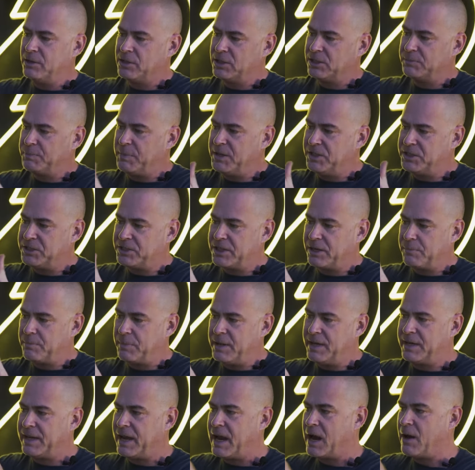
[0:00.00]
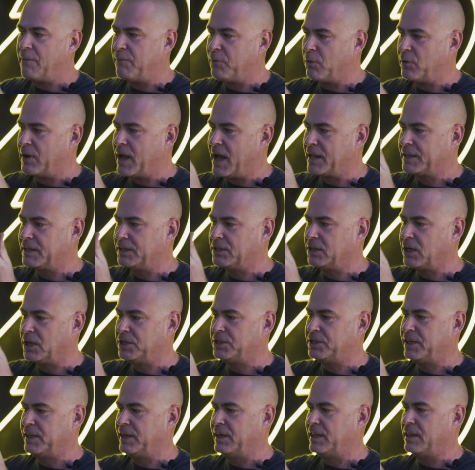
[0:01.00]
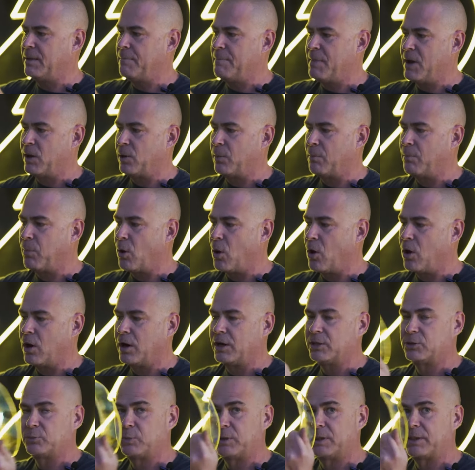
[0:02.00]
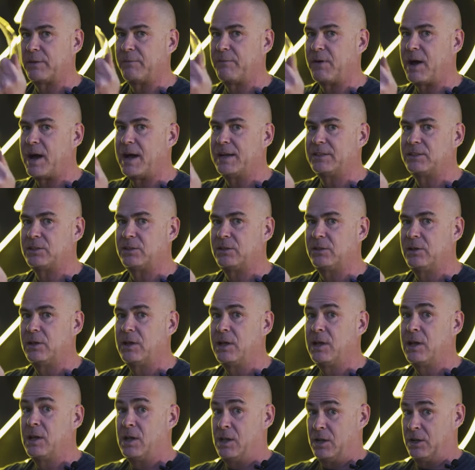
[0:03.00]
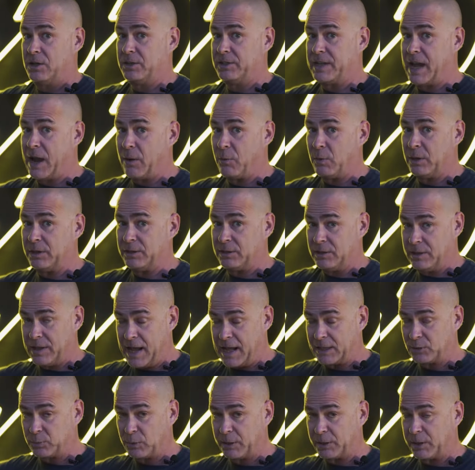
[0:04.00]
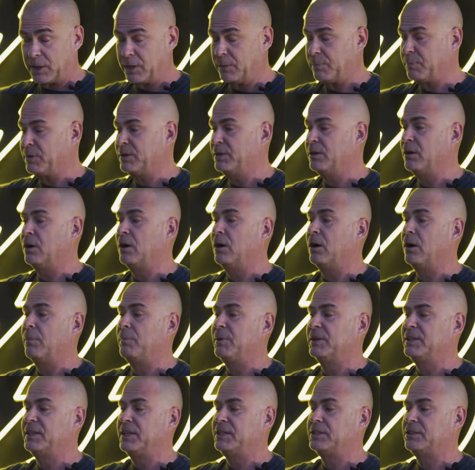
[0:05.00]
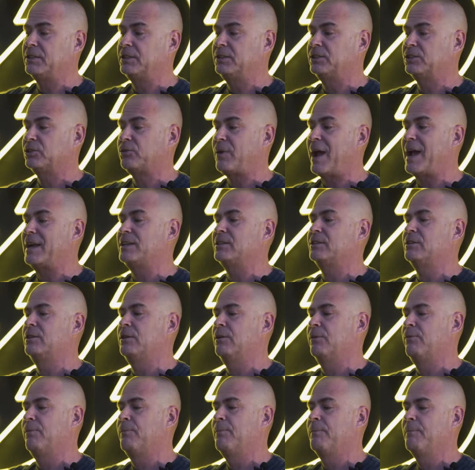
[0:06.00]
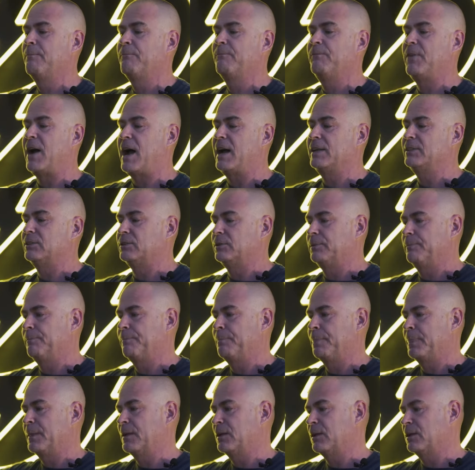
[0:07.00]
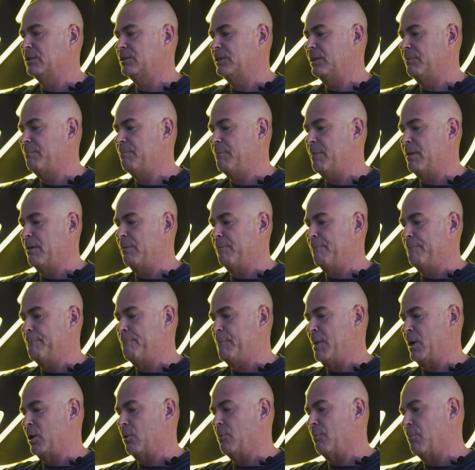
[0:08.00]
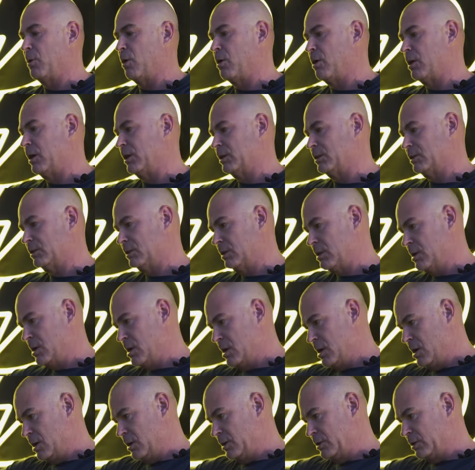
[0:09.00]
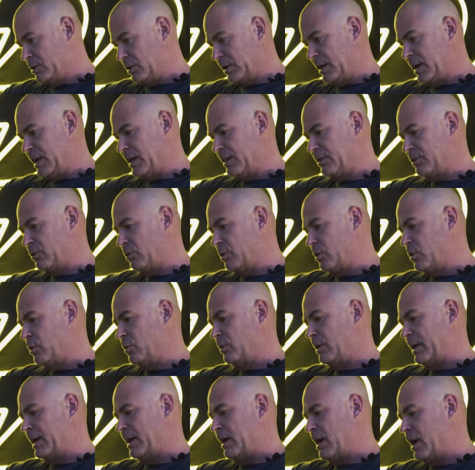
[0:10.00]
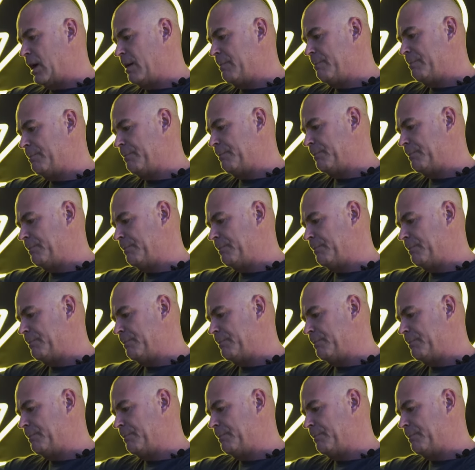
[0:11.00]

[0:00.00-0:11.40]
Just be be careful not to touch any of the metal bars with the visor, because that would that's what could uh, potentially scratch the visor because they're metal bars. So get it through and up.